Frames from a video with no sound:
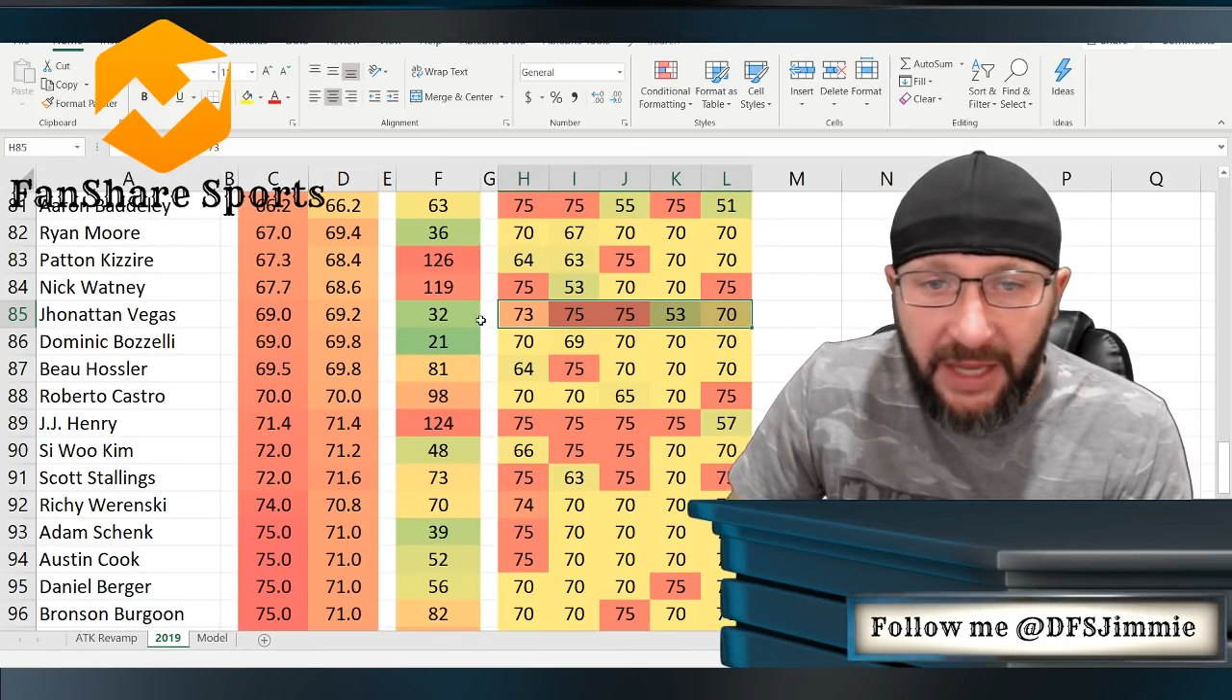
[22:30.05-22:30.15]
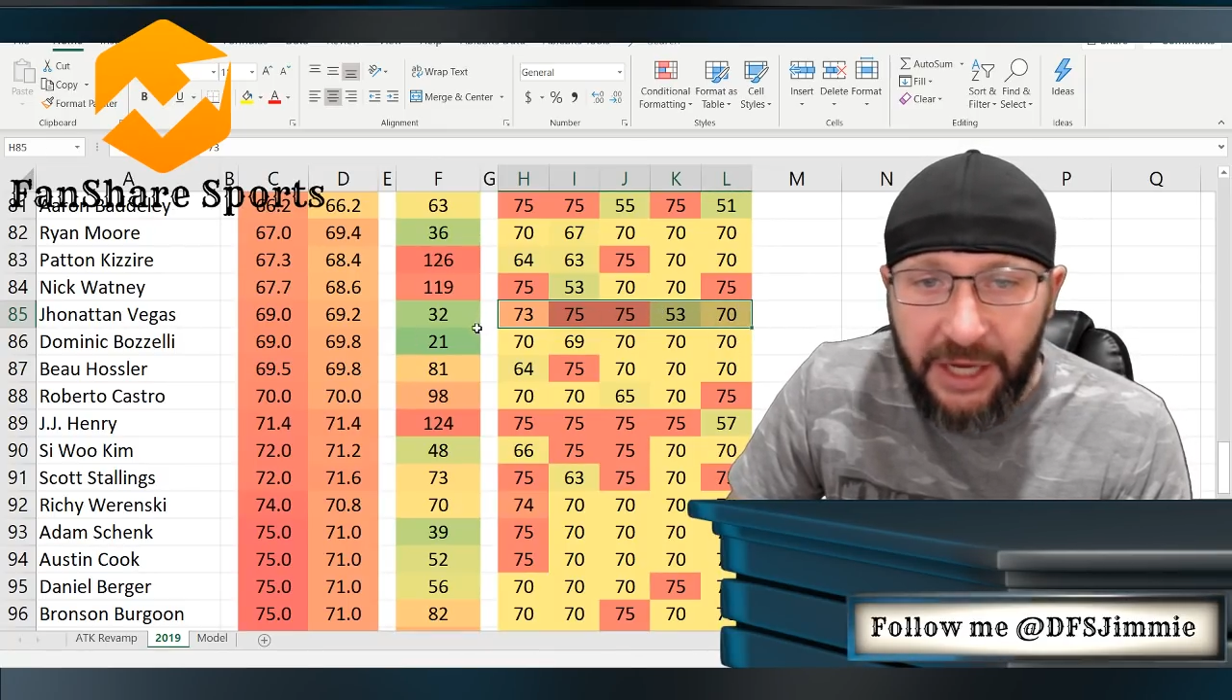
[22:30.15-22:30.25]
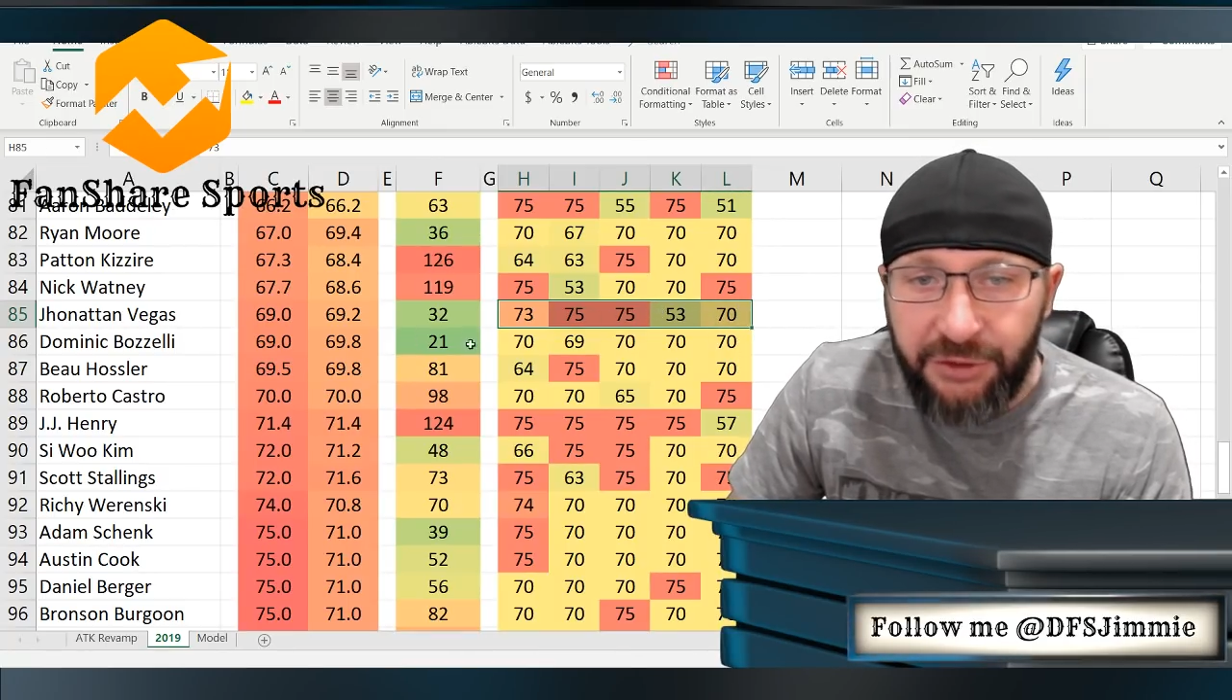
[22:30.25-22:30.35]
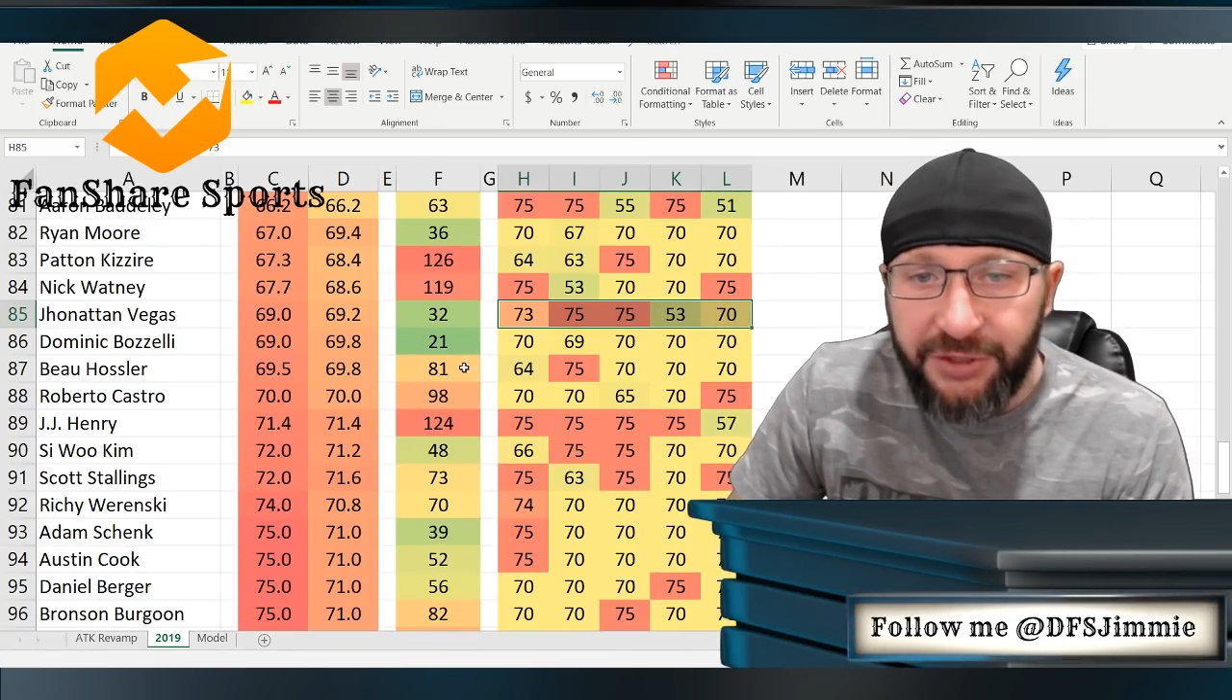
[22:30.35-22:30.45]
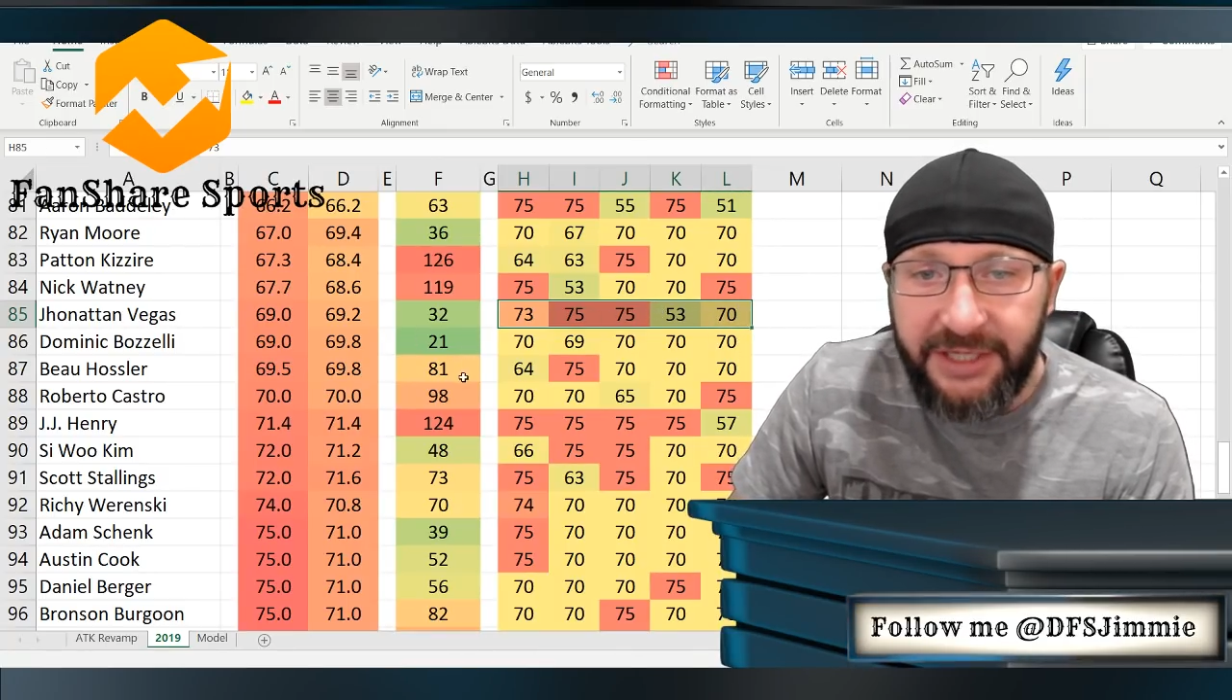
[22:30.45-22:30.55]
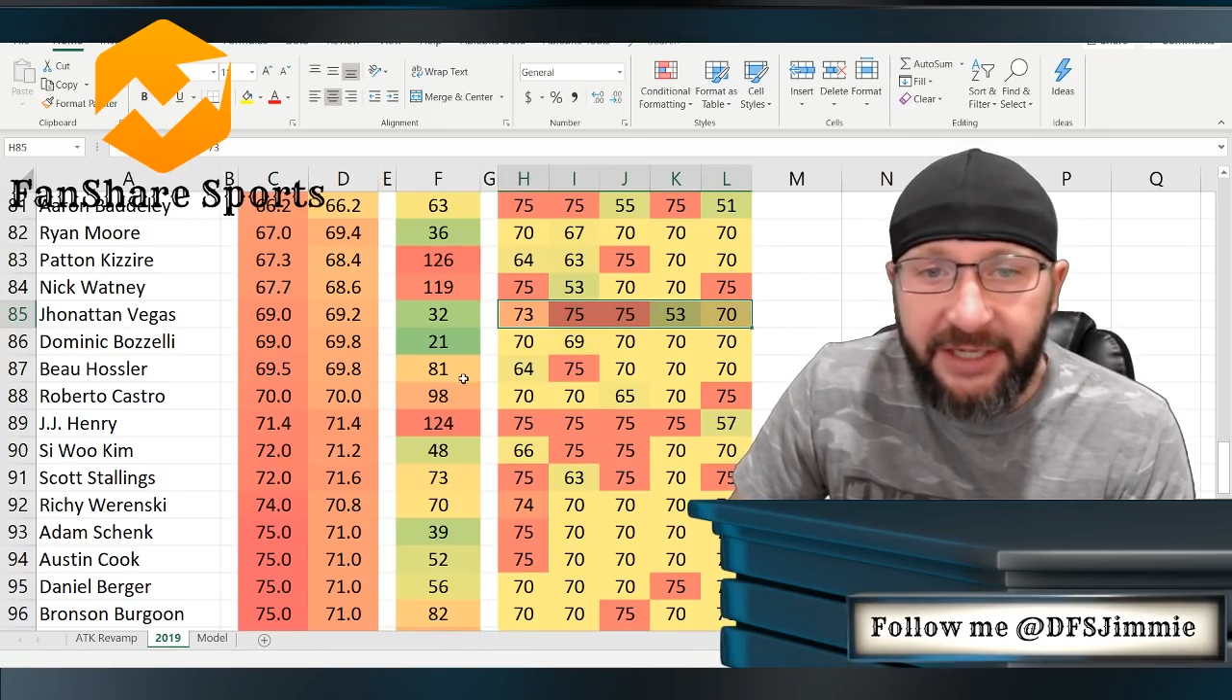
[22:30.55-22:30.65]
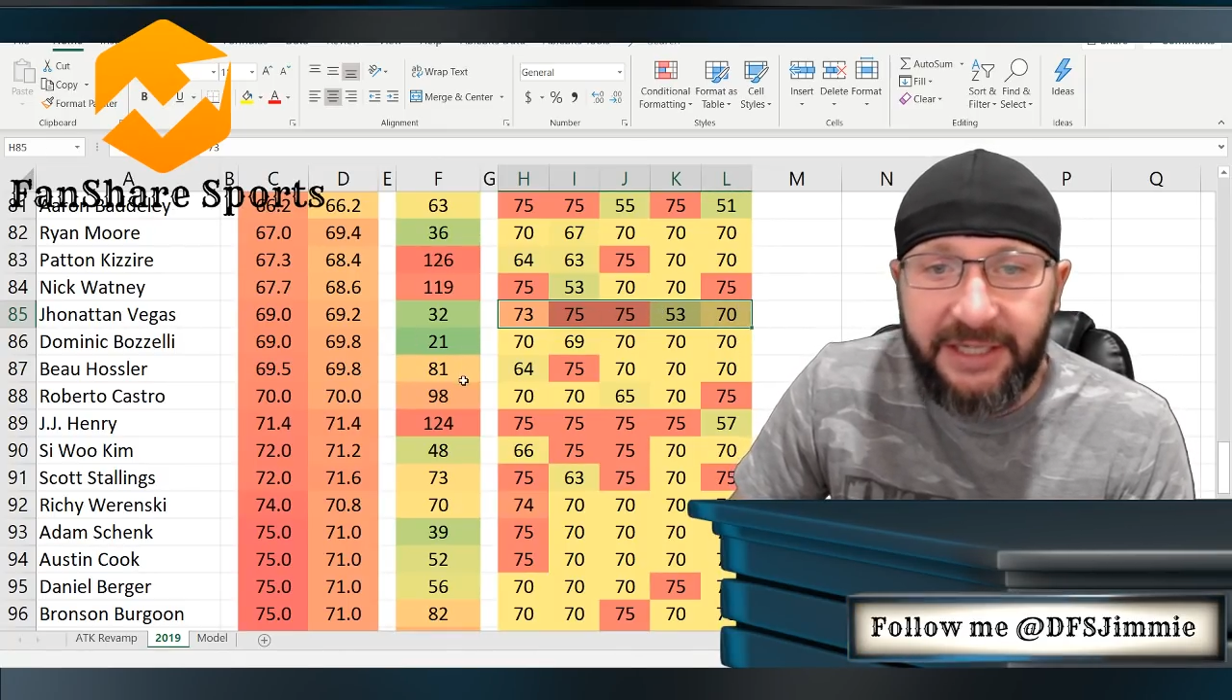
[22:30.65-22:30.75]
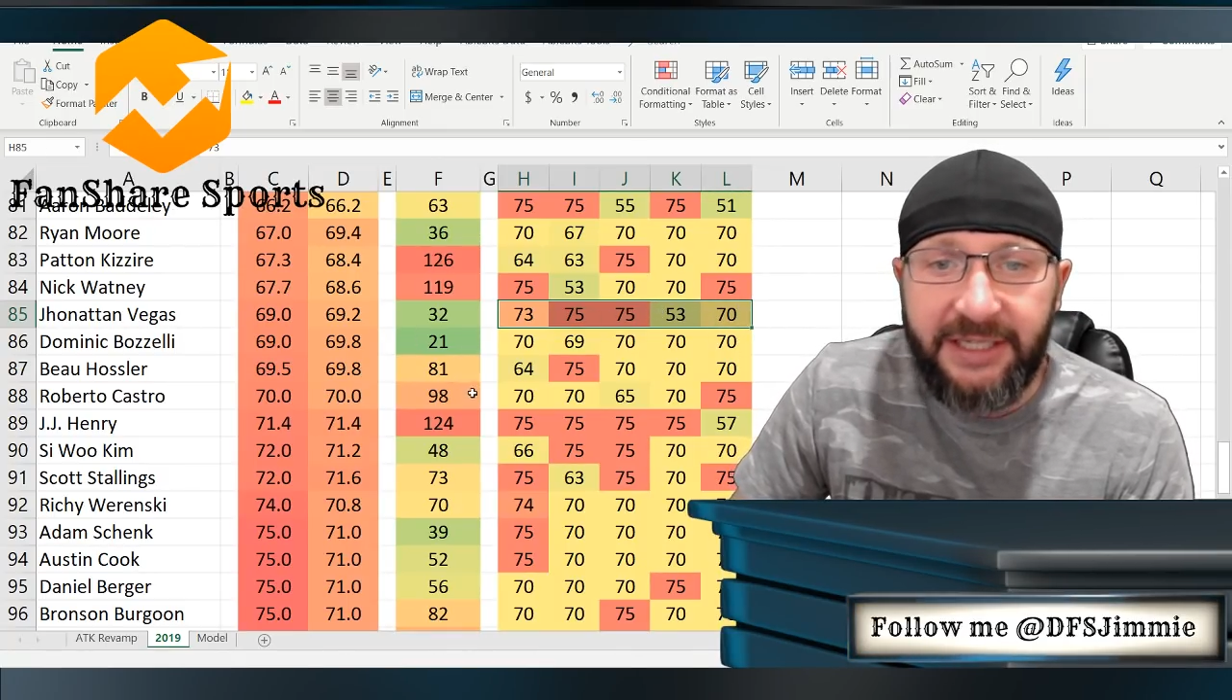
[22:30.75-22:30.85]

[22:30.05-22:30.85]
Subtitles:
Interested to